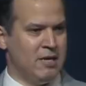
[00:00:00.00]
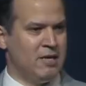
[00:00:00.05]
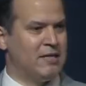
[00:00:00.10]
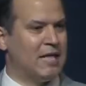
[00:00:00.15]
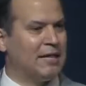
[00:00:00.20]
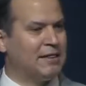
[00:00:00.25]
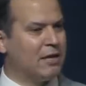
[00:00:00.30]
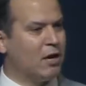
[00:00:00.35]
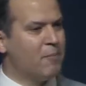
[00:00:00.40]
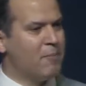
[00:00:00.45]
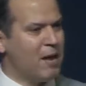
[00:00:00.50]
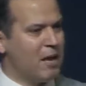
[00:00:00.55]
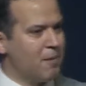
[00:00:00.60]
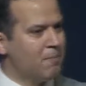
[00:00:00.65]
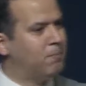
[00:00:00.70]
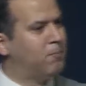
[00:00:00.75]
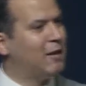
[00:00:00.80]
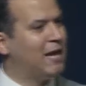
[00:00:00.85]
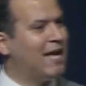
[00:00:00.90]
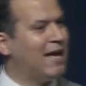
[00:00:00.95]
that they're
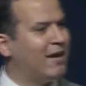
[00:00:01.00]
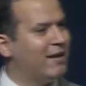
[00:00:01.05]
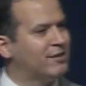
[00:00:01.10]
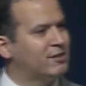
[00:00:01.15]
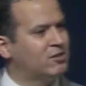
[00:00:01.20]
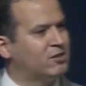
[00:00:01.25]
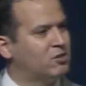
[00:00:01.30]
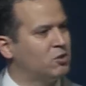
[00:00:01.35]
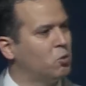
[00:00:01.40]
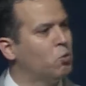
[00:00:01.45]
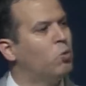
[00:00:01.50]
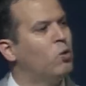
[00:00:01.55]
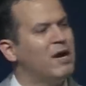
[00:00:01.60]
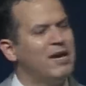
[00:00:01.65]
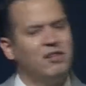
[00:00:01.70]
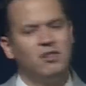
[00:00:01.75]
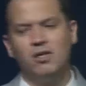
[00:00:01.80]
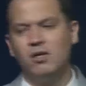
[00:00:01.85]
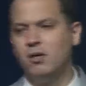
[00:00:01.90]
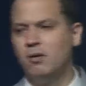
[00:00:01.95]
being blessed
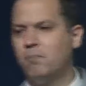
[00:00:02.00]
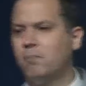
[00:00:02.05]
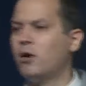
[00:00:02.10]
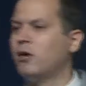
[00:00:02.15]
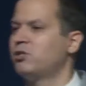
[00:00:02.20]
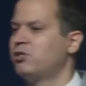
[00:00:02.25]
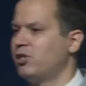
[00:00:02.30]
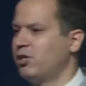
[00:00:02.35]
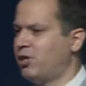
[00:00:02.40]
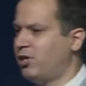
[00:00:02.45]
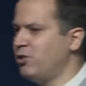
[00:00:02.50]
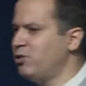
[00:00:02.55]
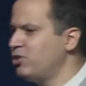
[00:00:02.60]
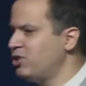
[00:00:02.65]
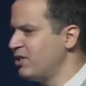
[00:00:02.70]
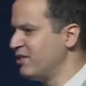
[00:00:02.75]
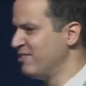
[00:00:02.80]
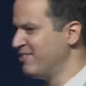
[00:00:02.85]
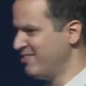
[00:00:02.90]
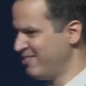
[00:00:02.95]
with persecution.